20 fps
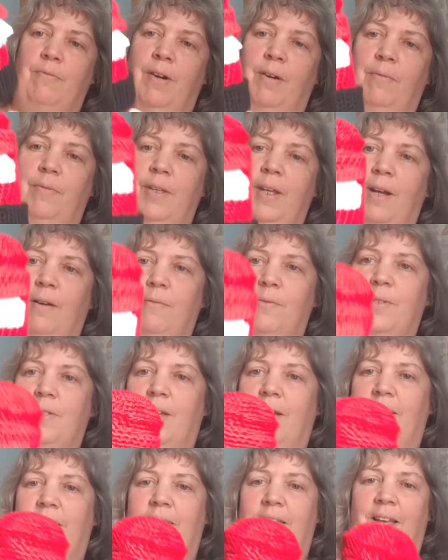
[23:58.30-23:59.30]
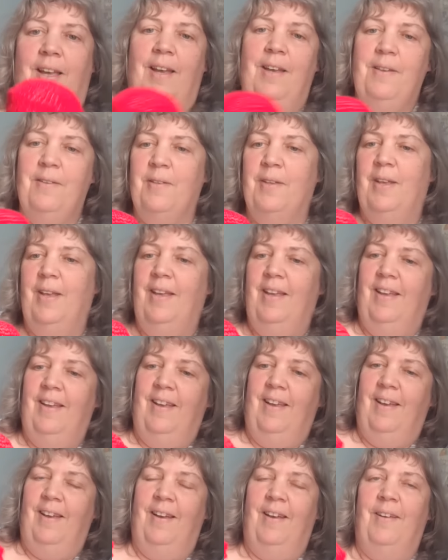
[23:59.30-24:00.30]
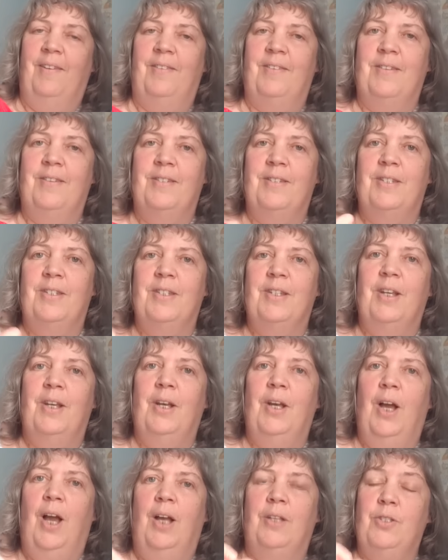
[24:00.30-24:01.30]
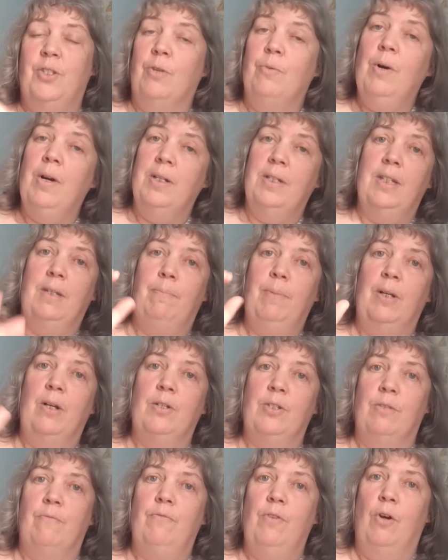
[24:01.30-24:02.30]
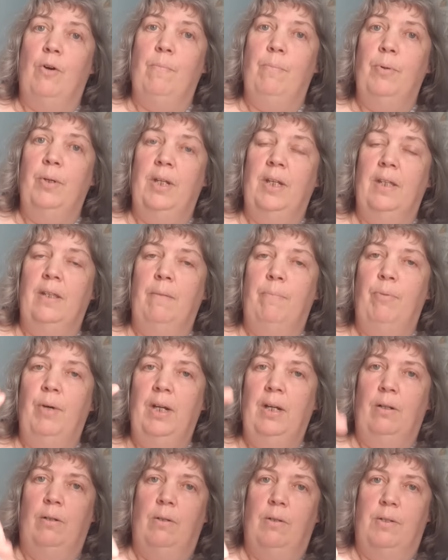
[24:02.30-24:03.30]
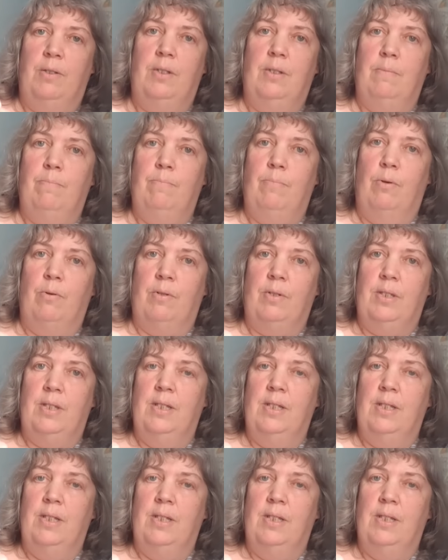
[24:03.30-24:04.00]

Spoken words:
the outside there. And so what I did, because of not putting the Pringles box